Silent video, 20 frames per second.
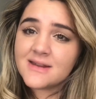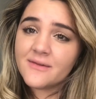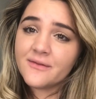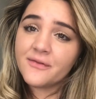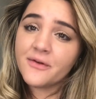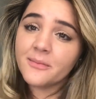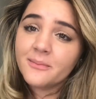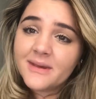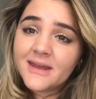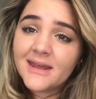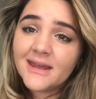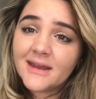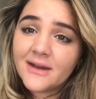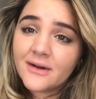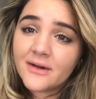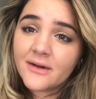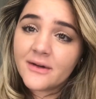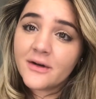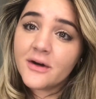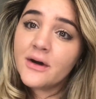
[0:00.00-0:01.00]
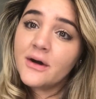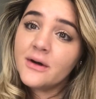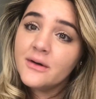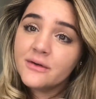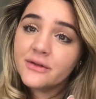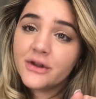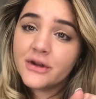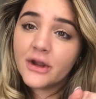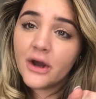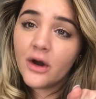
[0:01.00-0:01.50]
for me,
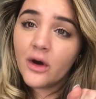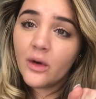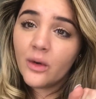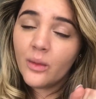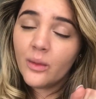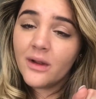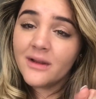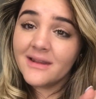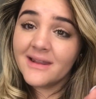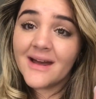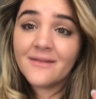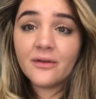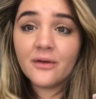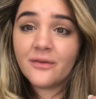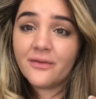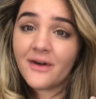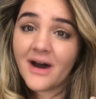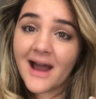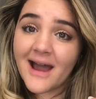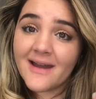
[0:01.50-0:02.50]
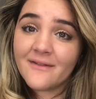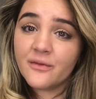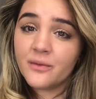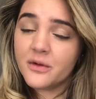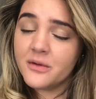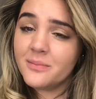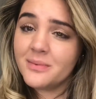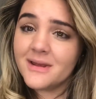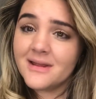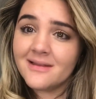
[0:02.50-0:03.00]
you know, level 5
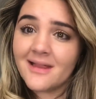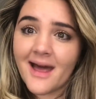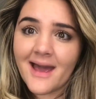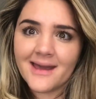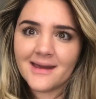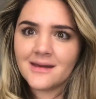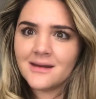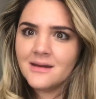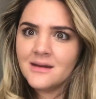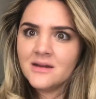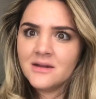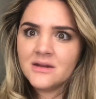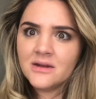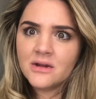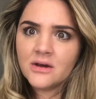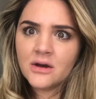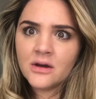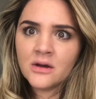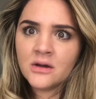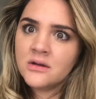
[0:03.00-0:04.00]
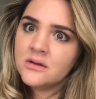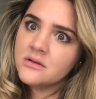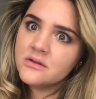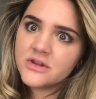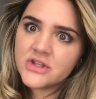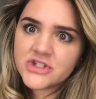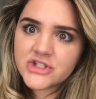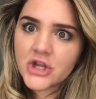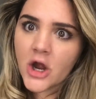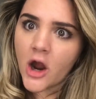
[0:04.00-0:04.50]
would be like
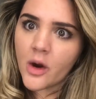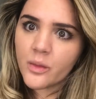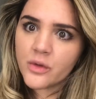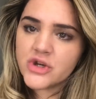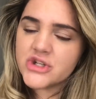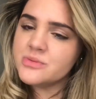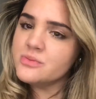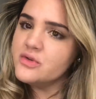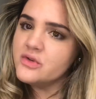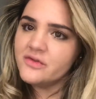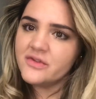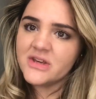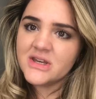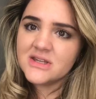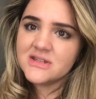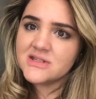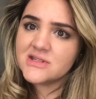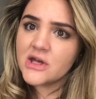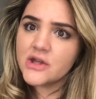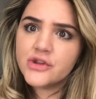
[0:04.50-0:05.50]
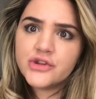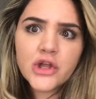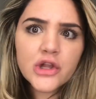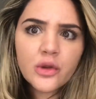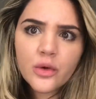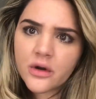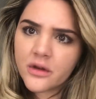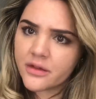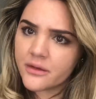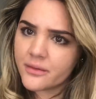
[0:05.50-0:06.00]
the Star Wars movies, the
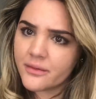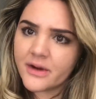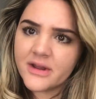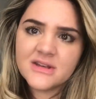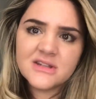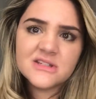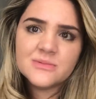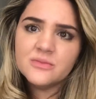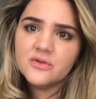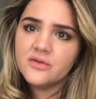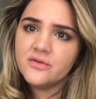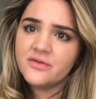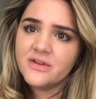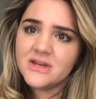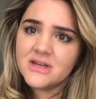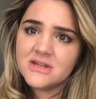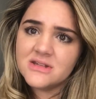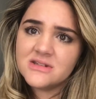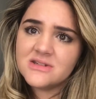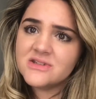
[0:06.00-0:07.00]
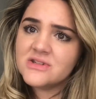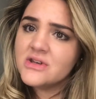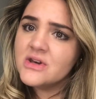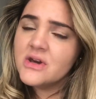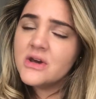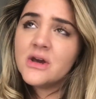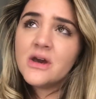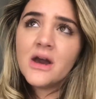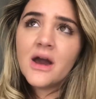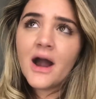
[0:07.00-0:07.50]
Lord of the Rings movies,
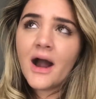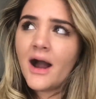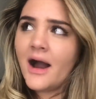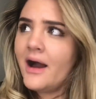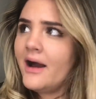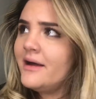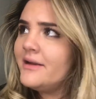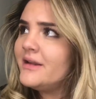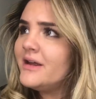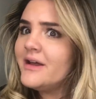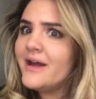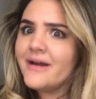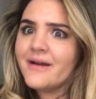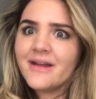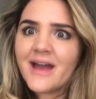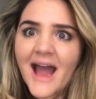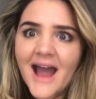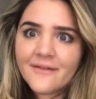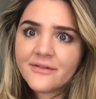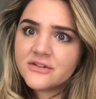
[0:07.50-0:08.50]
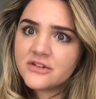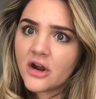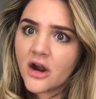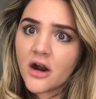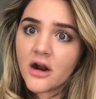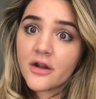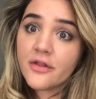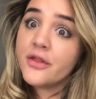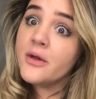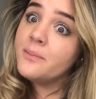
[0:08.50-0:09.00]

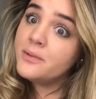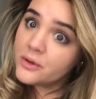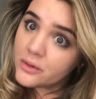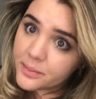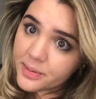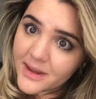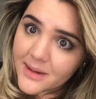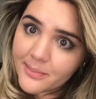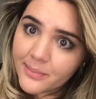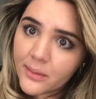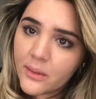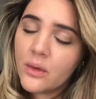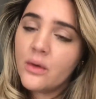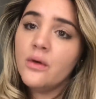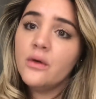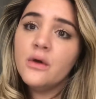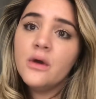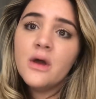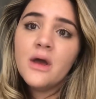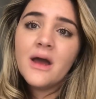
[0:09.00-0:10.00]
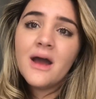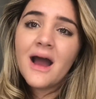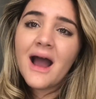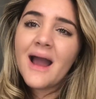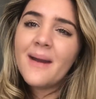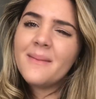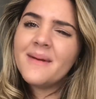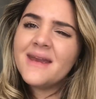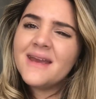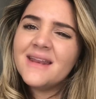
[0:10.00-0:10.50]
Avatar, The Blue People.
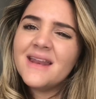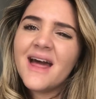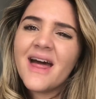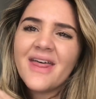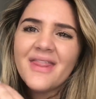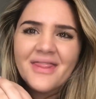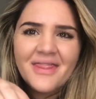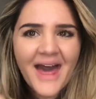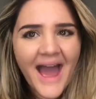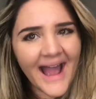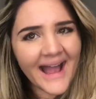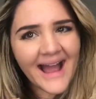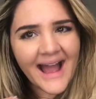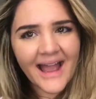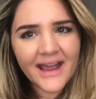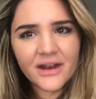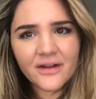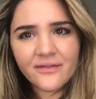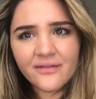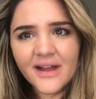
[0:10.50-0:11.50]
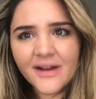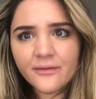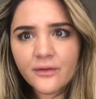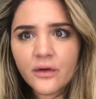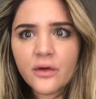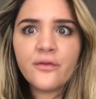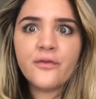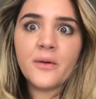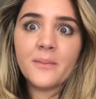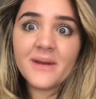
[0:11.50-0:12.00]
I mean, that kind of
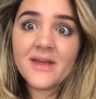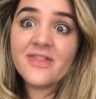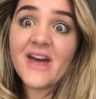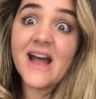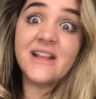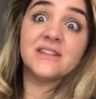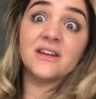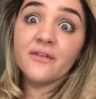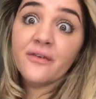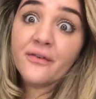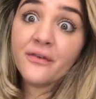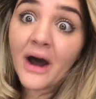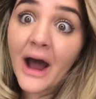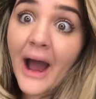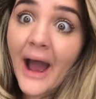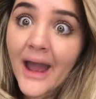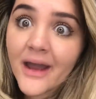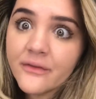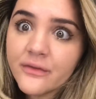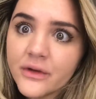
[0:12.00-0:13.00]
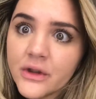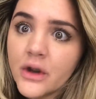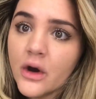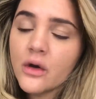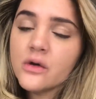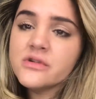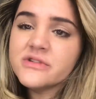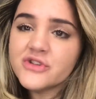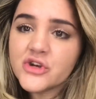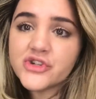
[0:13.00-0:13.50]
level, for me, that's a 5, you know,
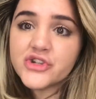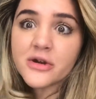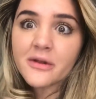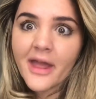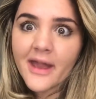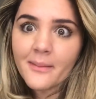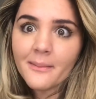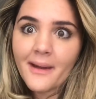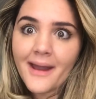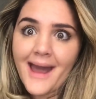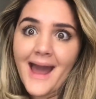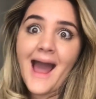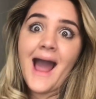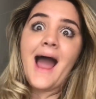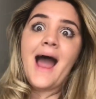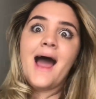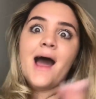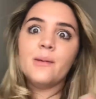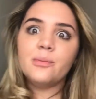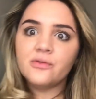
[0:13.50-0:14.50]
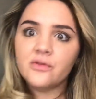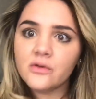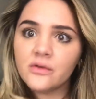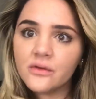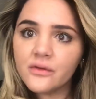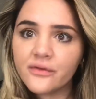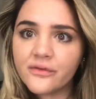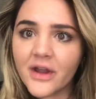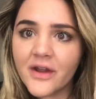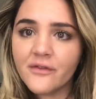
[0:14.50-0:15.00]
because those are like my
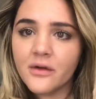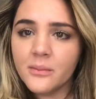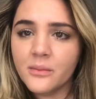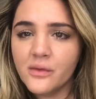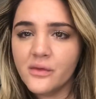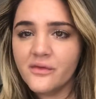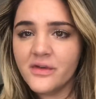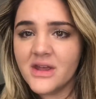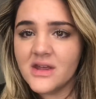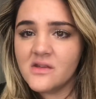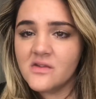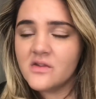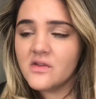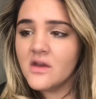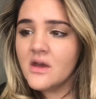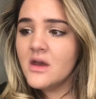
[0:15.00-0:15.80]
absolute favorite movies.